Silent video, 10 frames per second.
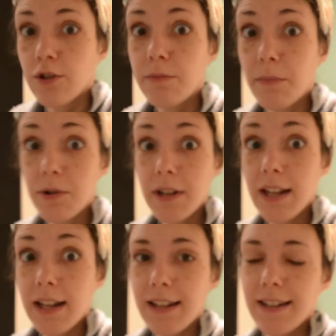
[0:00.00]
Good
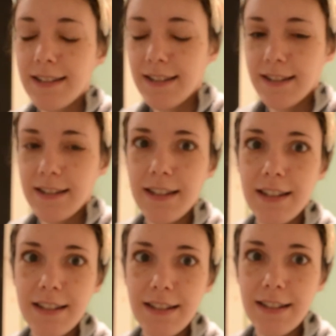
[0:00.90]
morning. It's
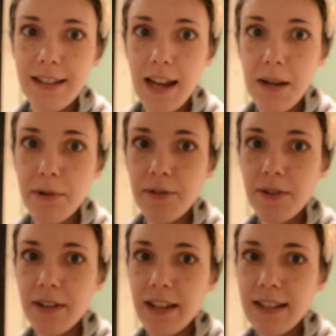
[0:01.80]
the day
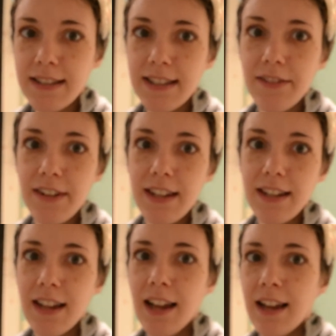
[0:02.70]
before Thanksgiving.